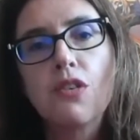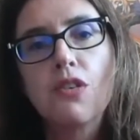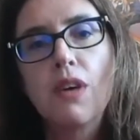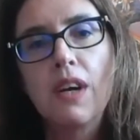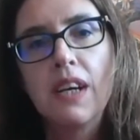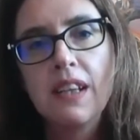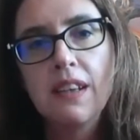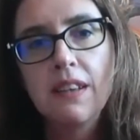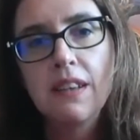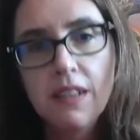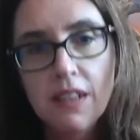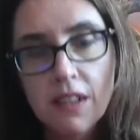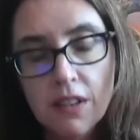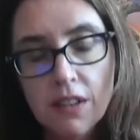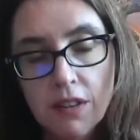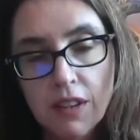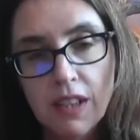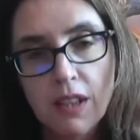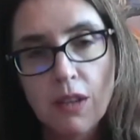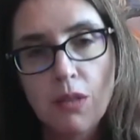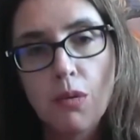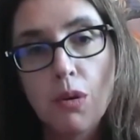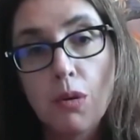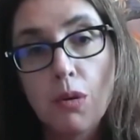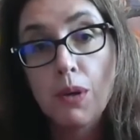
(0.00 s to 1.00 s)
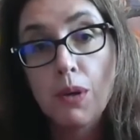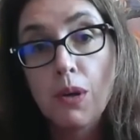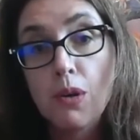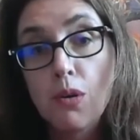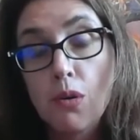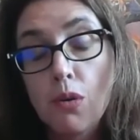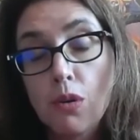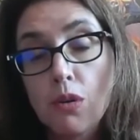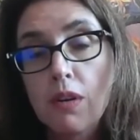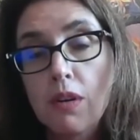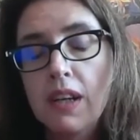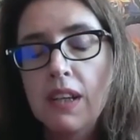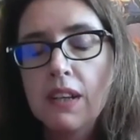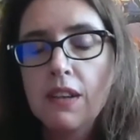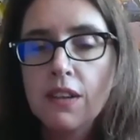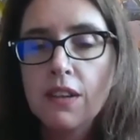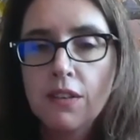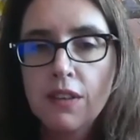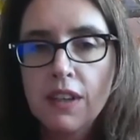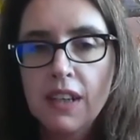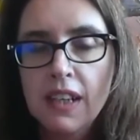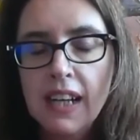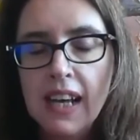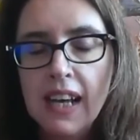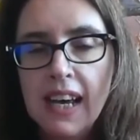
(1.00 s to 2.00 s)
criterion, call
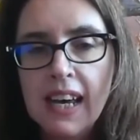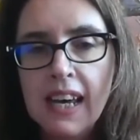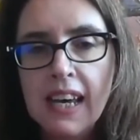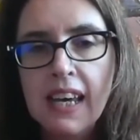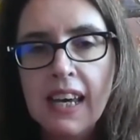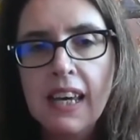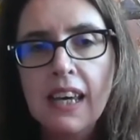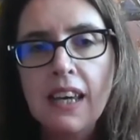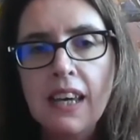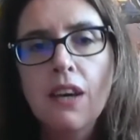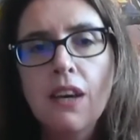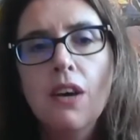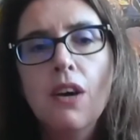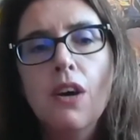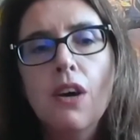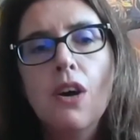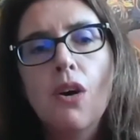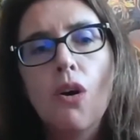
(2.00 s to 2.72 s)
criterion A,